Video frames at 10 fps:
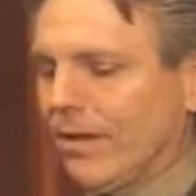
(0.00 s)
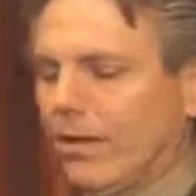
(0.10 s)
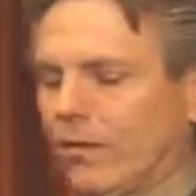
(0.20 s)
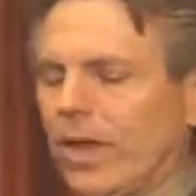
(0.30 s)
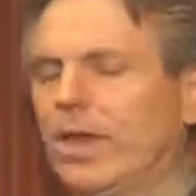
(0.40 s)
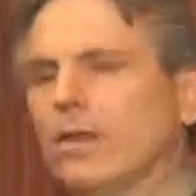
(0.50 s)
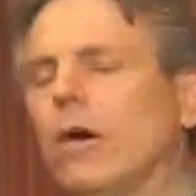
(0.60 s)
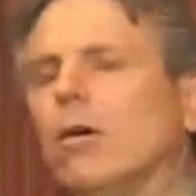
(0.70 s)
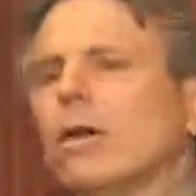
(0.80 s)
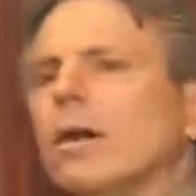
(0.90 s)
Okay,
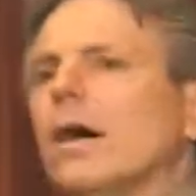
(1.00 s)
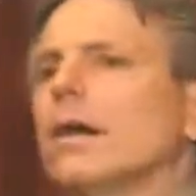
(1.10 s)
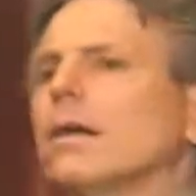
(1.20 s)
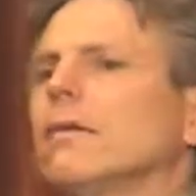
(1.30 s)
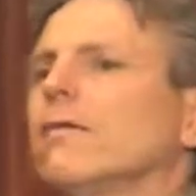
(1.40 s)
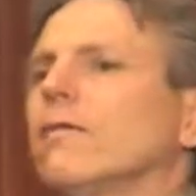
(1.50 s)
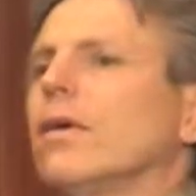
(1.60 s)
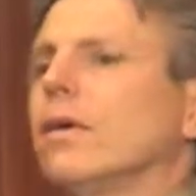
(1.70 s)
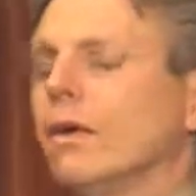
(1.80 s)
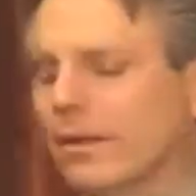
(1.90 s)
so
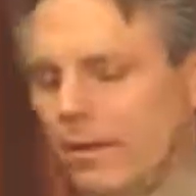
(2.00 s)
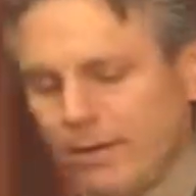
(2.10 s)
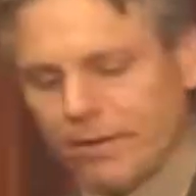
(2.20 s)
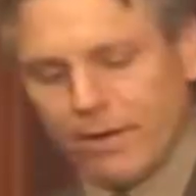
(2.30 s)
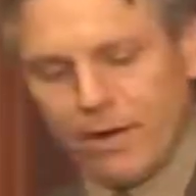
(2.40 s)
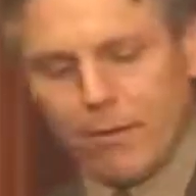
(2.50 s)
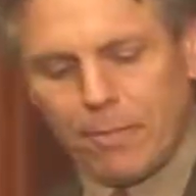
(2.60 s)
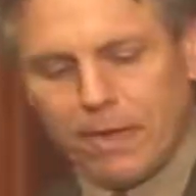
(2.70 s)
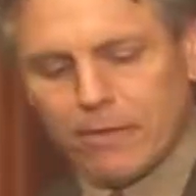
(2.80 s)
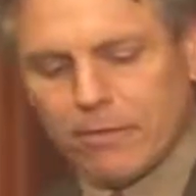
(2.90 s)
let me start out
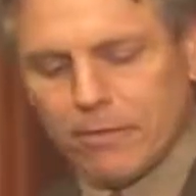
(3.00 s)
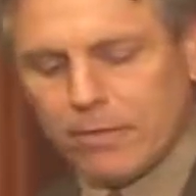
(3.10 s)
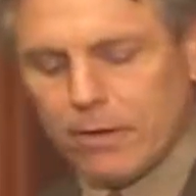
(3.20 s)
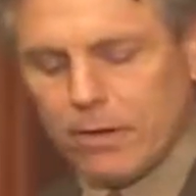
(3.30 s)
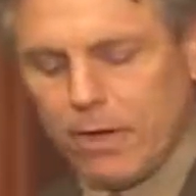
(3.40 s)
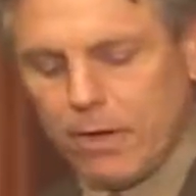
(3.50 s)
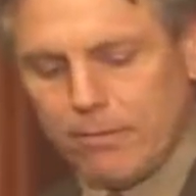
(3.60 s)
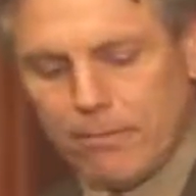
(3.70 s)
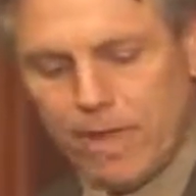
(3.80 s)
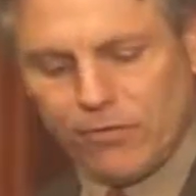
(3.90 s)
by
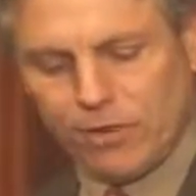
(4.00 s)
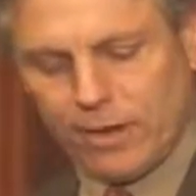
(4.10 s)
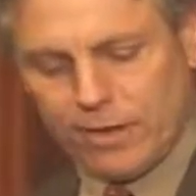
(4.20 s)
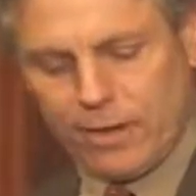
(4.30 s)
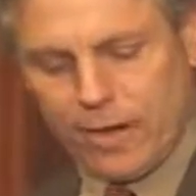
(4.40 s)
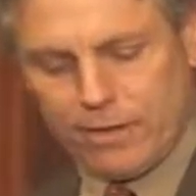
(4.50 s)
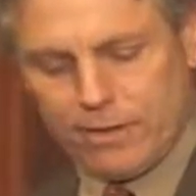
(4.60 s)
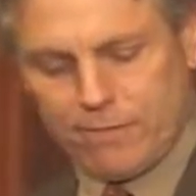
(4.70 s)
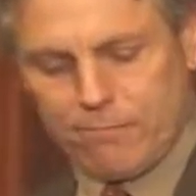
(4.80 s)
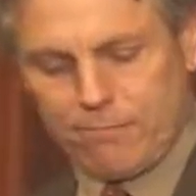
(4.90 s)
mentioning
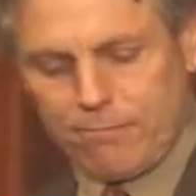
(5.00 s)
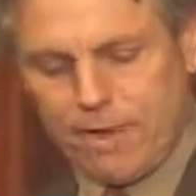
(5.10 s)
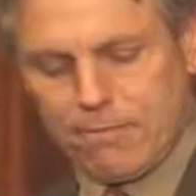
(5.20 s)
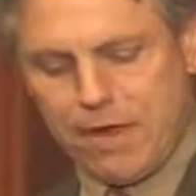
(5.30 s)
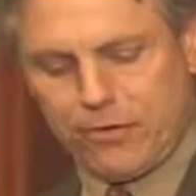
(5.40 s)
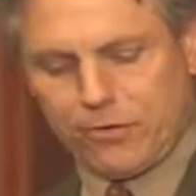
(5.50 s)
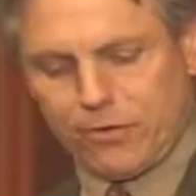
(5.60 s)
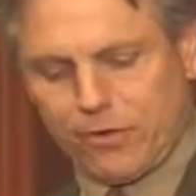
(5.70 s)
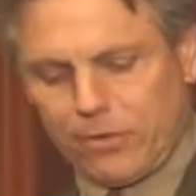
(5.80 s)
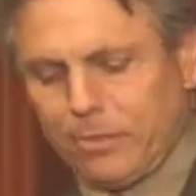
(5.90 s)
that my mother
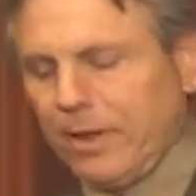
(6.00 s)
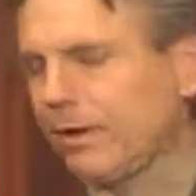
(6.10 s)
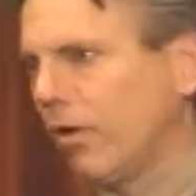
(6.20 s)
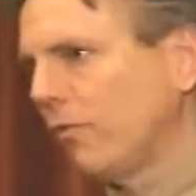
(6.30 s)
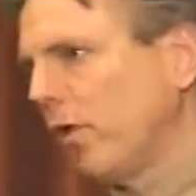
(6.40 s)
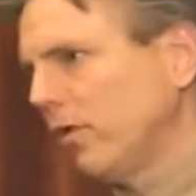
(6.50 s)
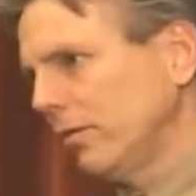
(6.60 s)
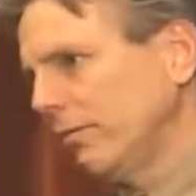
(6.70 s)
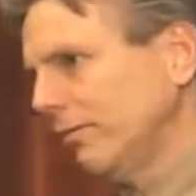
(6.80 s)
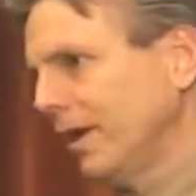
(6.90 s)
certainly played no role
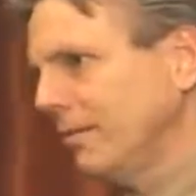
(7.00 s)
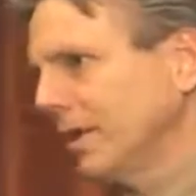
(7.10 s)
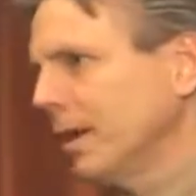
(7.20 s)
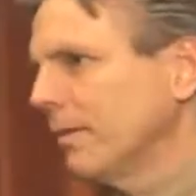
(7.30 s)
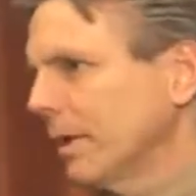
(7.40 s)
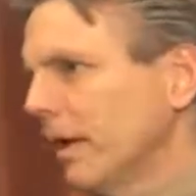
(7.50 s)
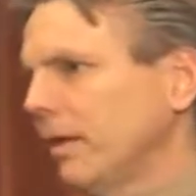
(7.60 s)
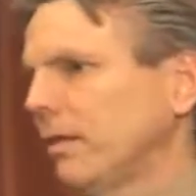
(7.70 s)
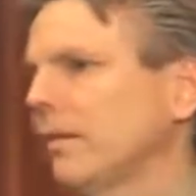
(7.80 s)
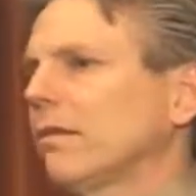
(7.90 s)
in my becoming an
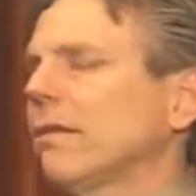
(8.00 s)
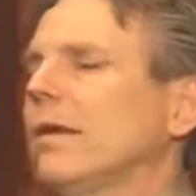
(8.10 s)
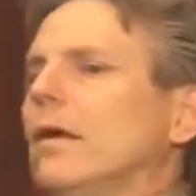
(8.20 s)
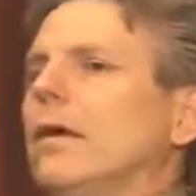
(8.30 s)
atheist.